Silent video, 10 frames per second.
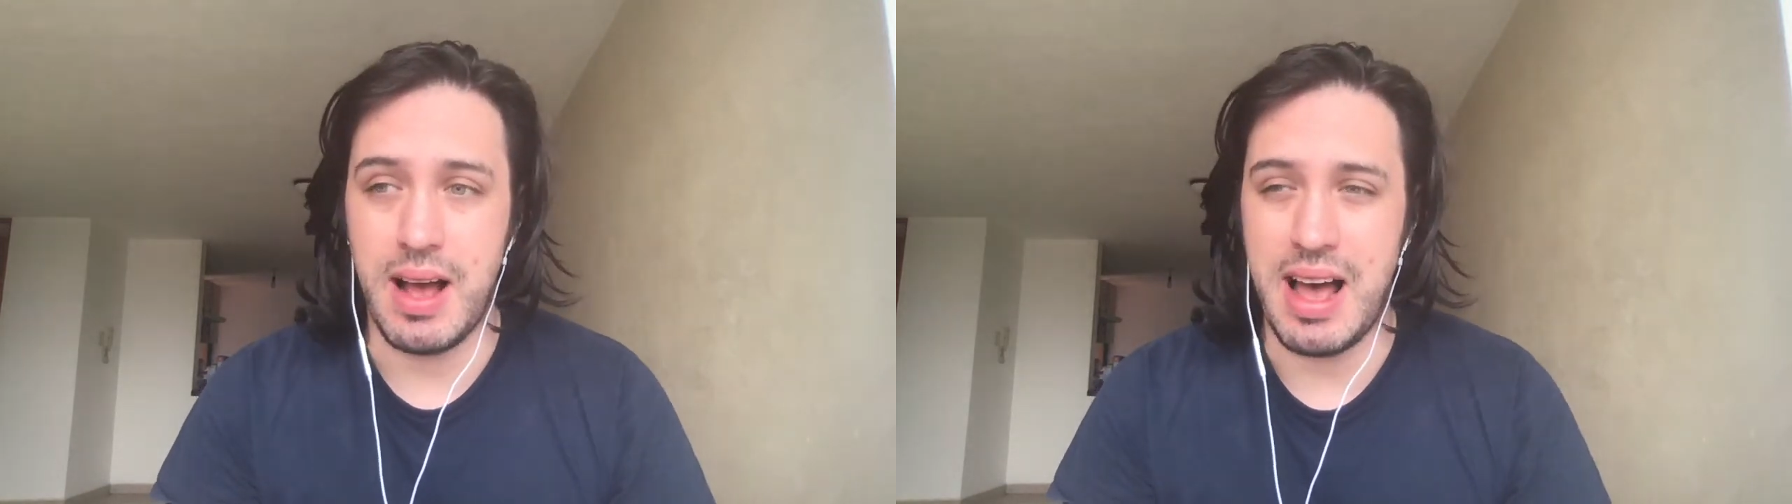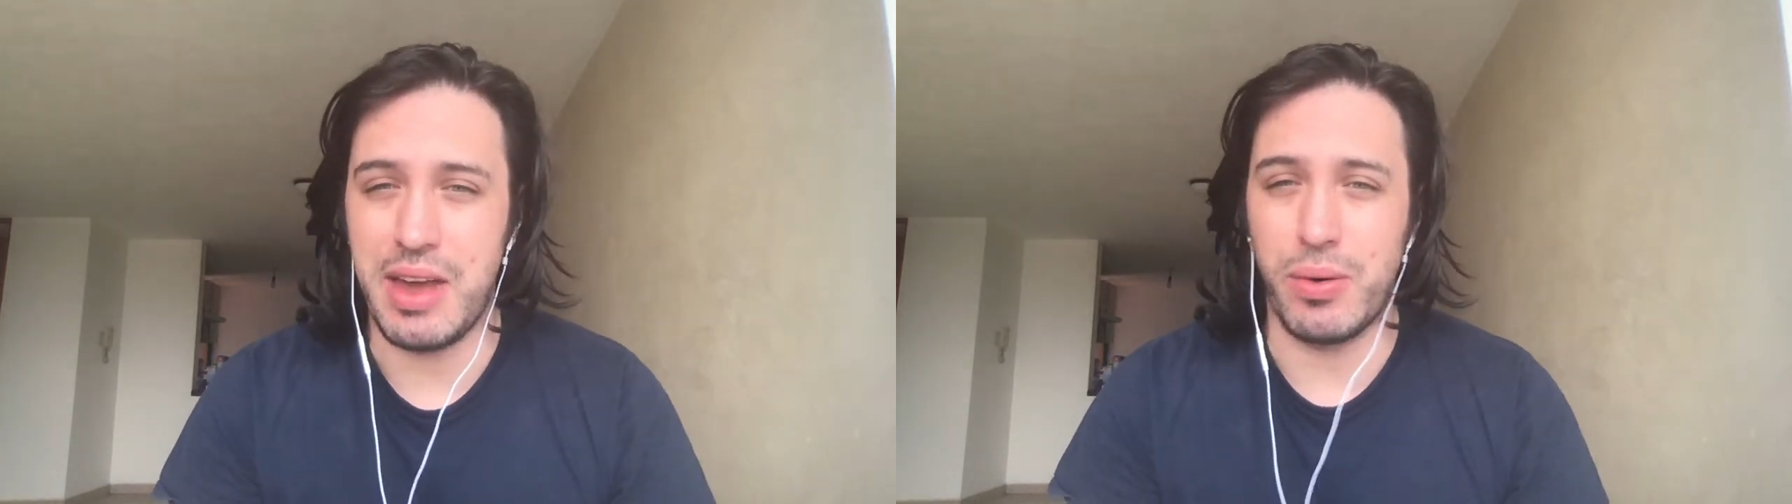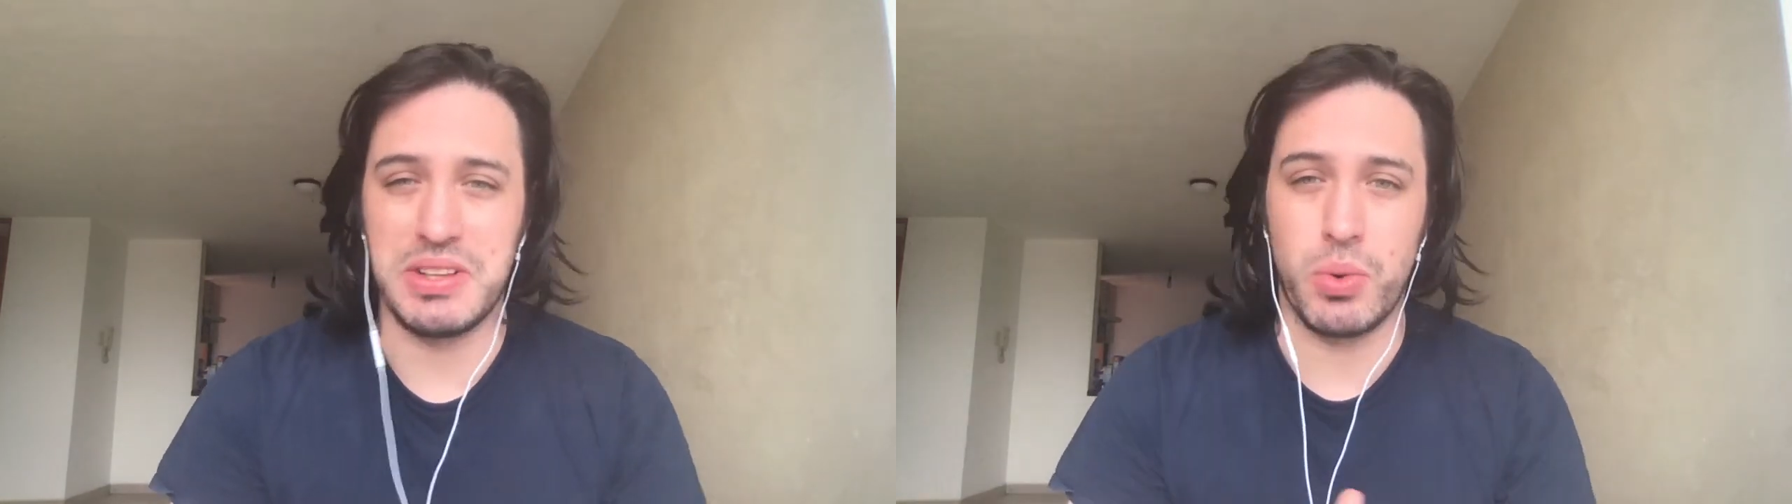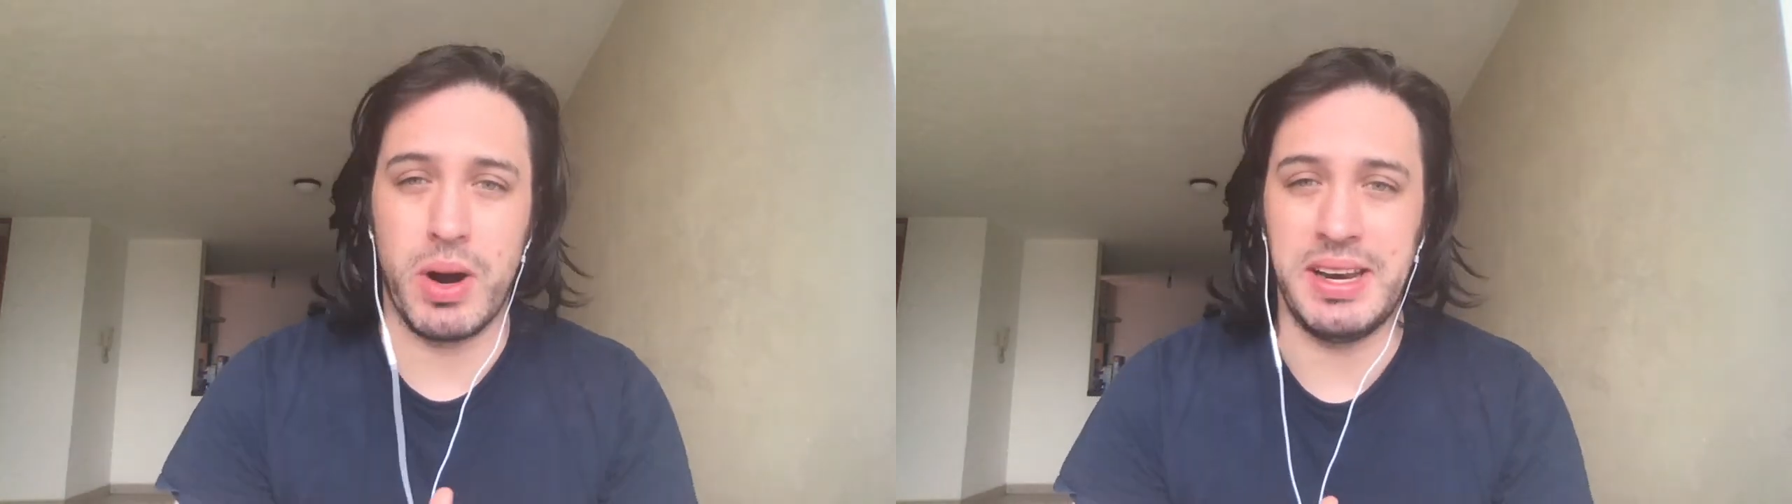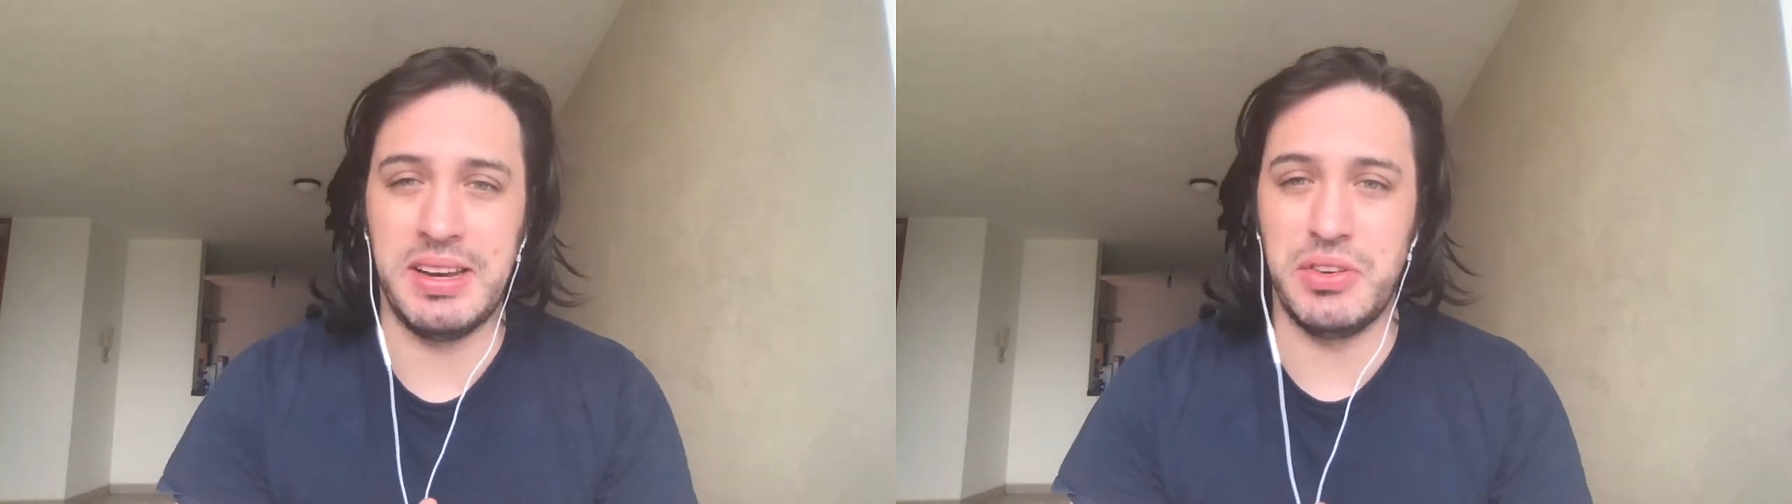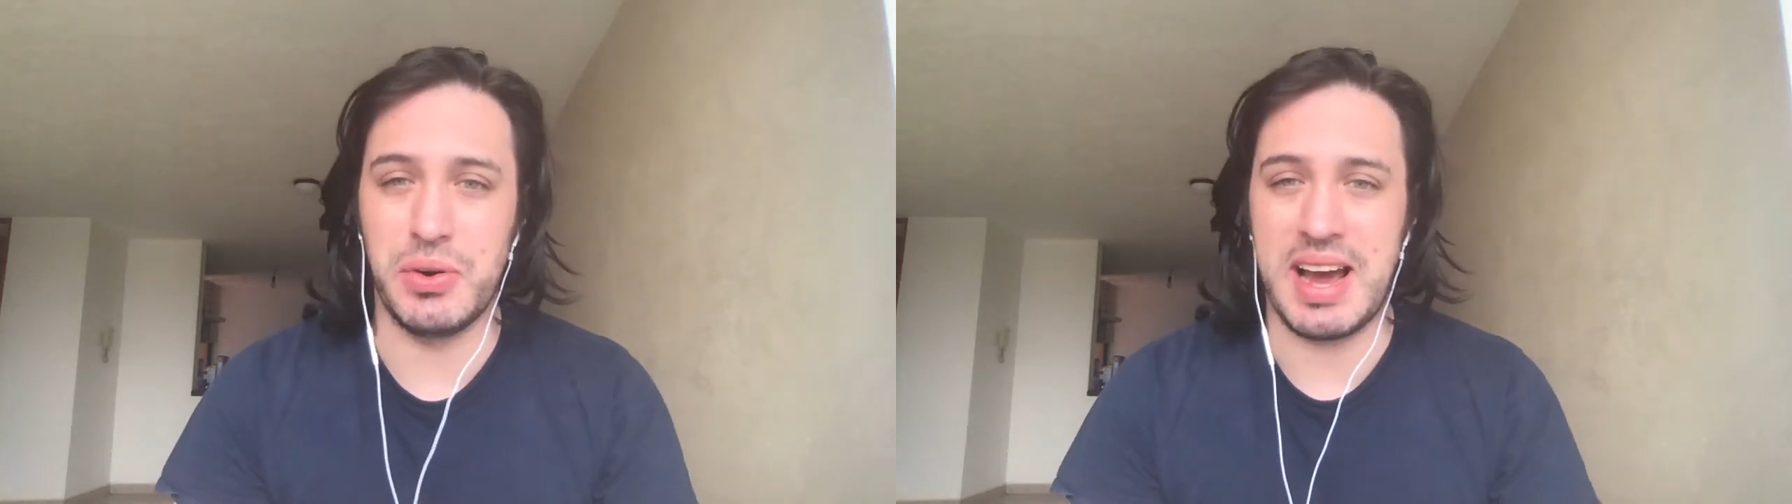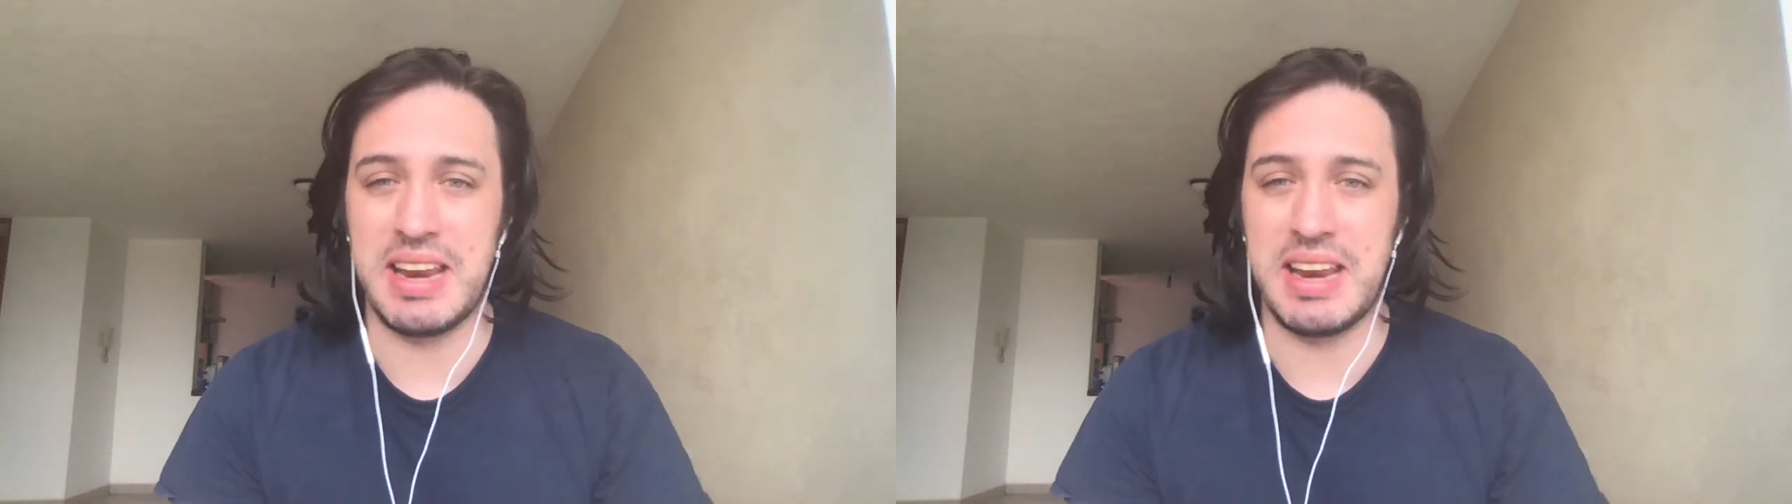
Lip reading: I'd always wanted to do kind